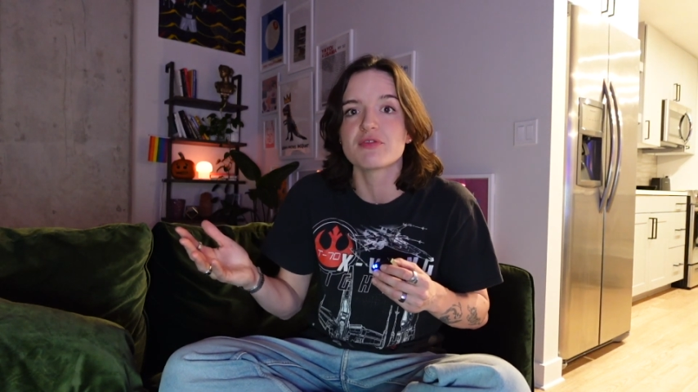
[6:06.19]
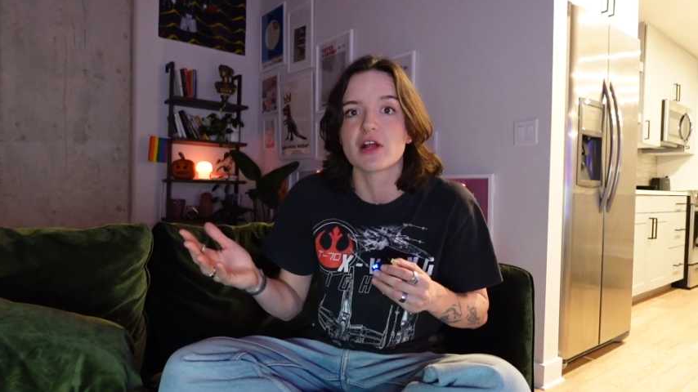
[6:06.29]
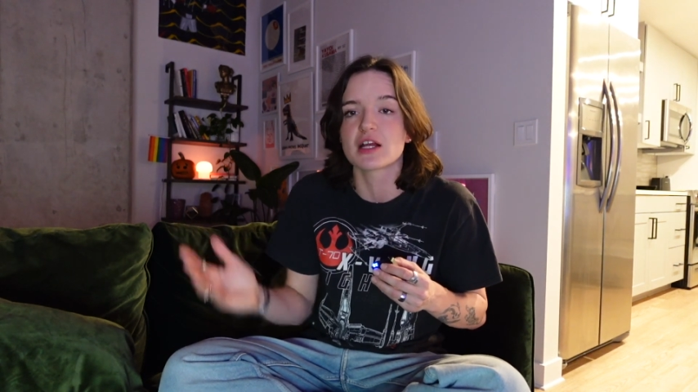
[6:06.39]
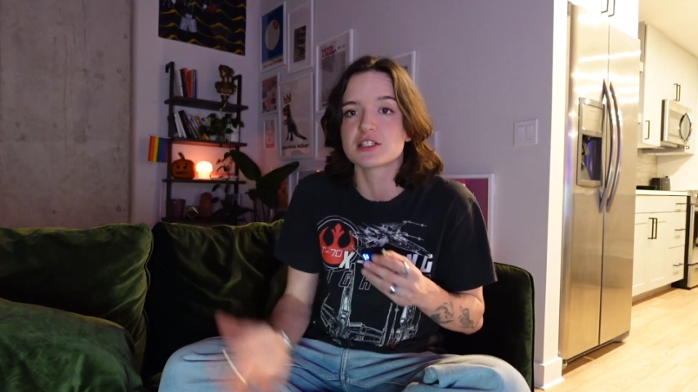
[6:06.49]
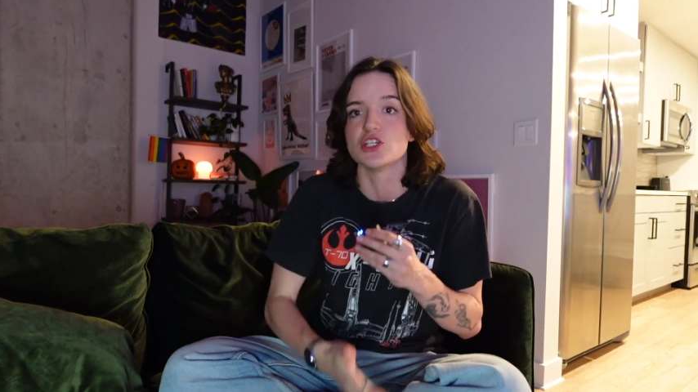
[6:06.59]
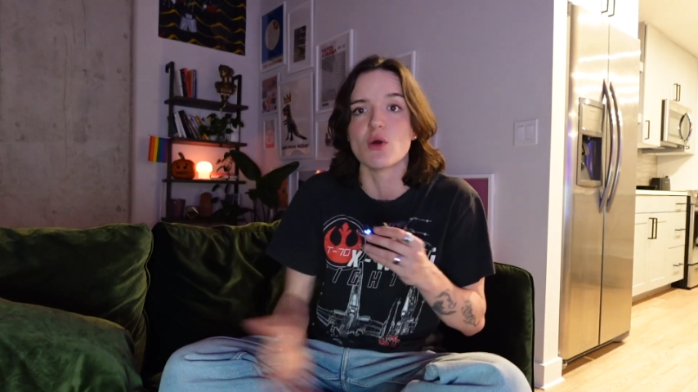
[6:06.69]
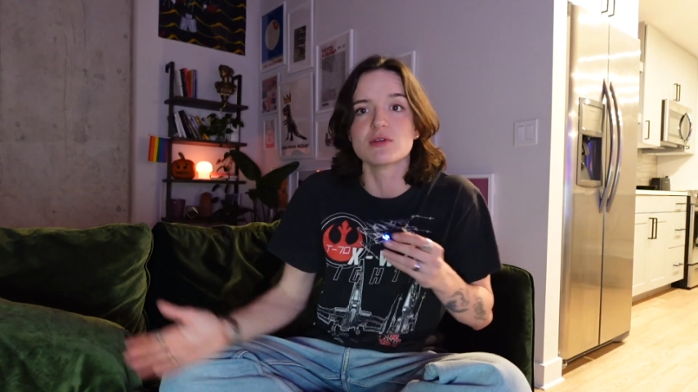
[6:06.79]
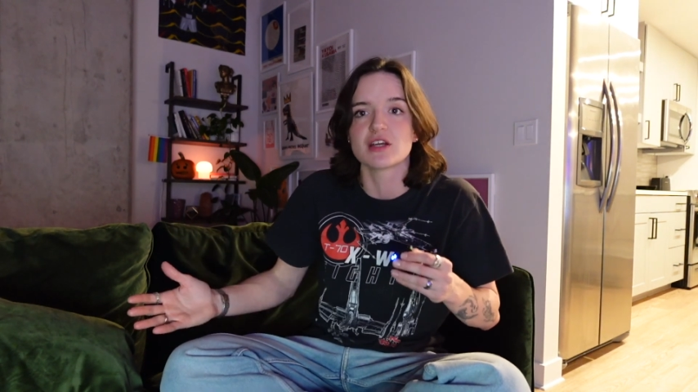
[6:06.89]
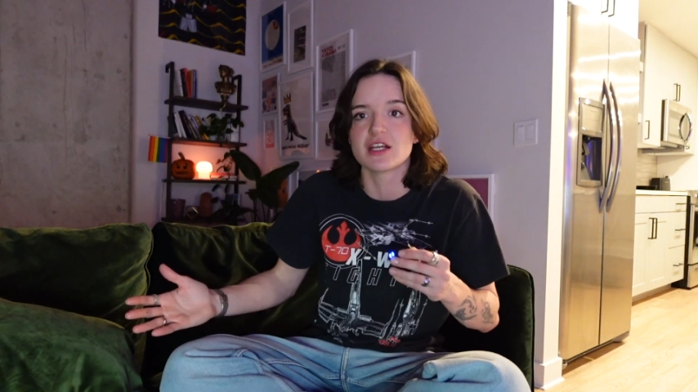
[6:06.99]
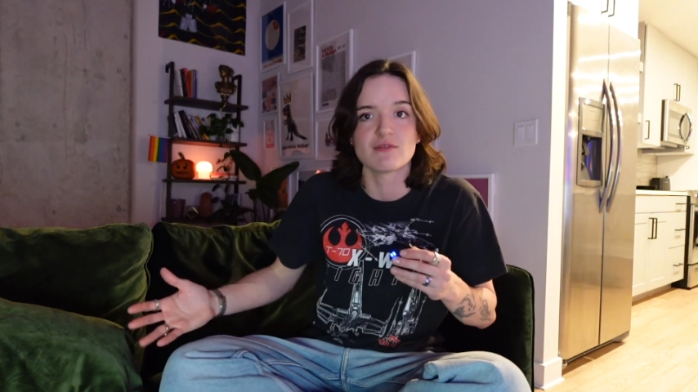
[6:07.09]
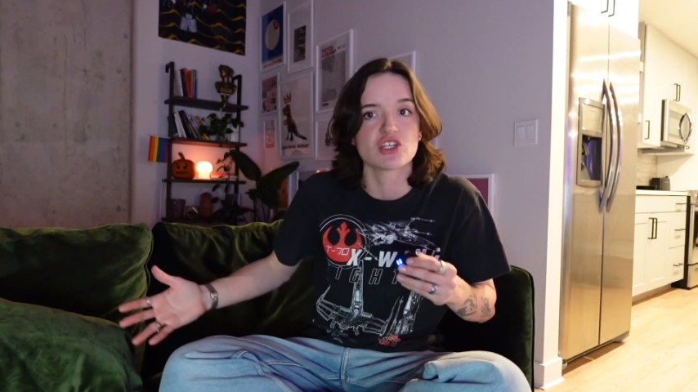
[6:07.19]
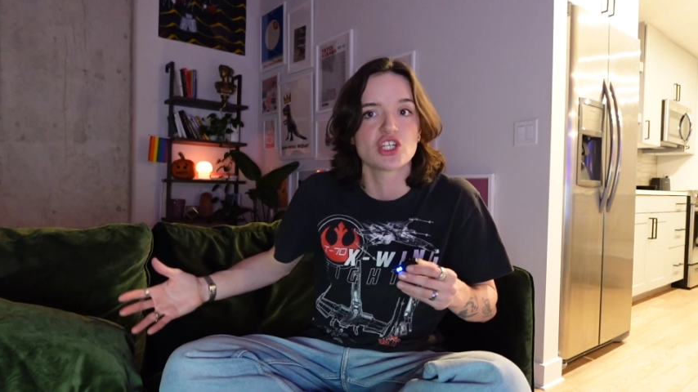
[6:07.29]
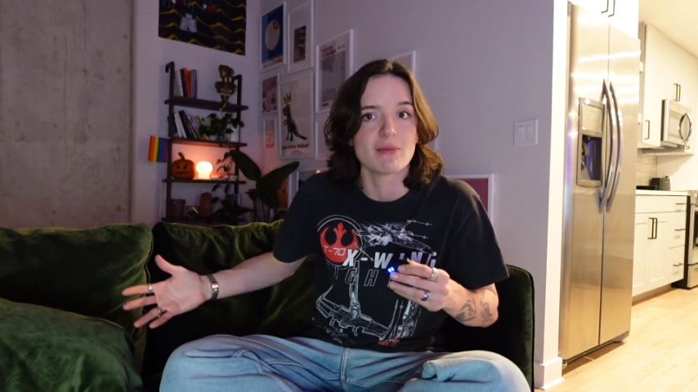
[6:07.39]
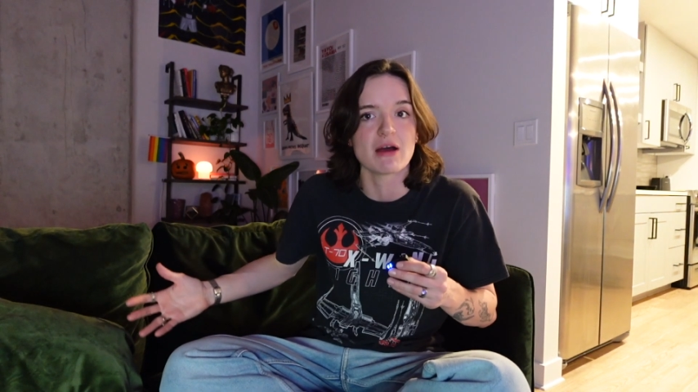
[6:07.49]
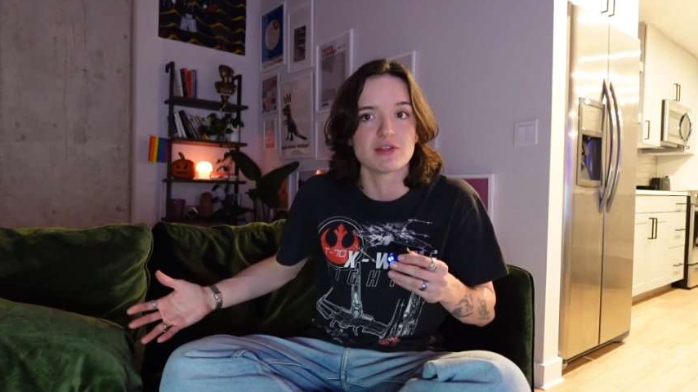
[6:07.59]
out there because no one's gonna give a
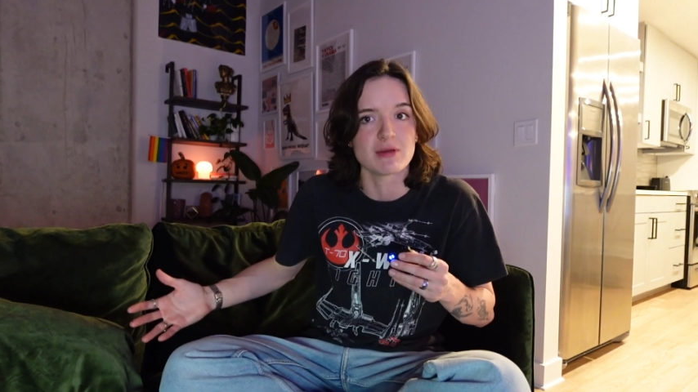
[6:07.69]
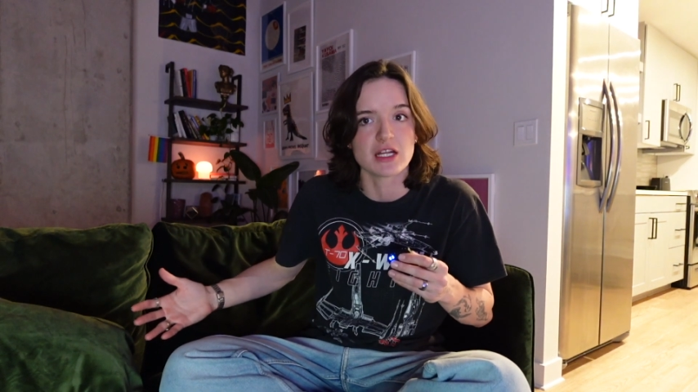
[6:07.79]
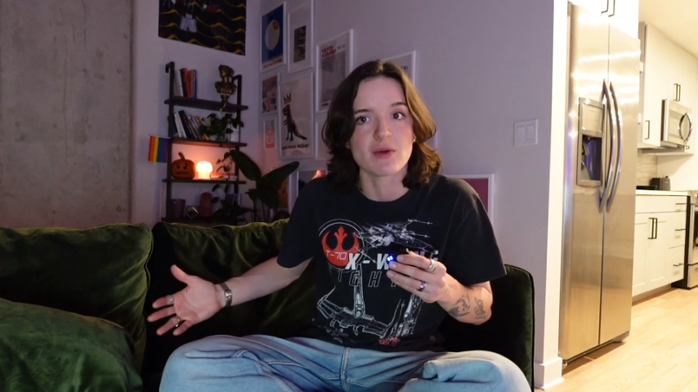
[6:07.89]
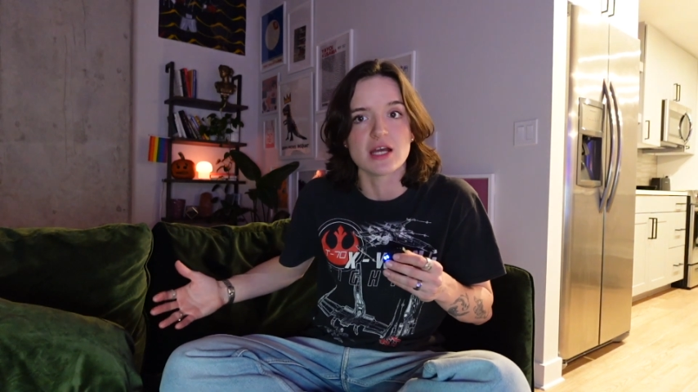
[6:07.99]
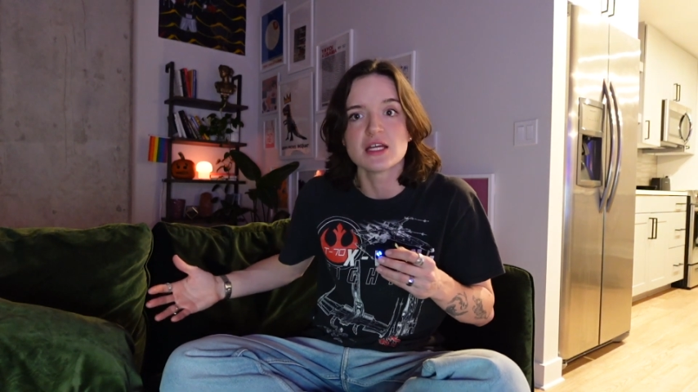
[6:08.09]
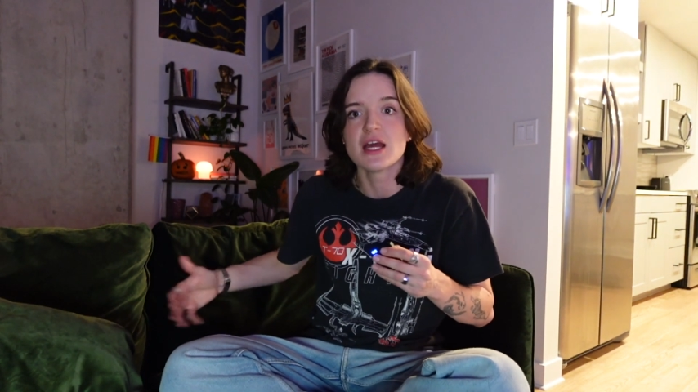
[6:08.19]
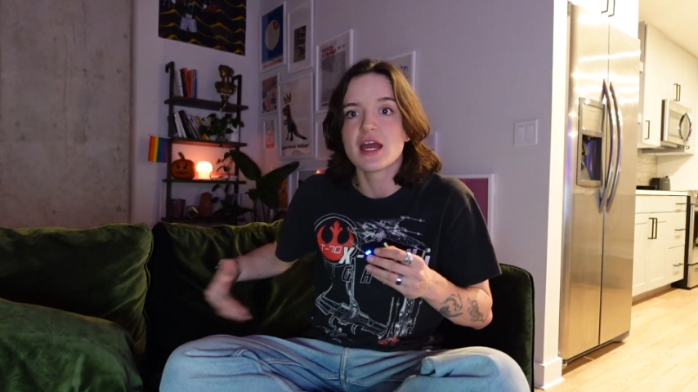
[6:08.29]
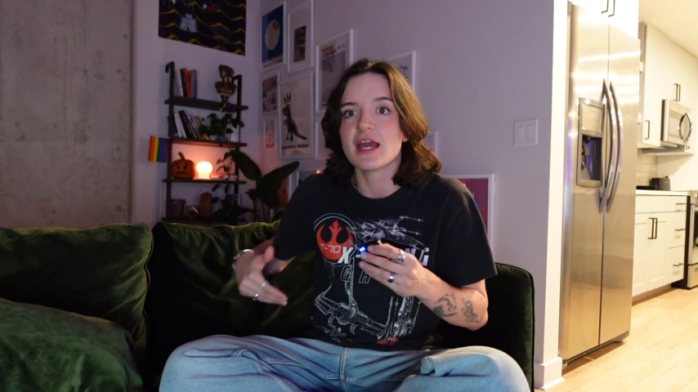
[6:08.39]
shit about them anyways.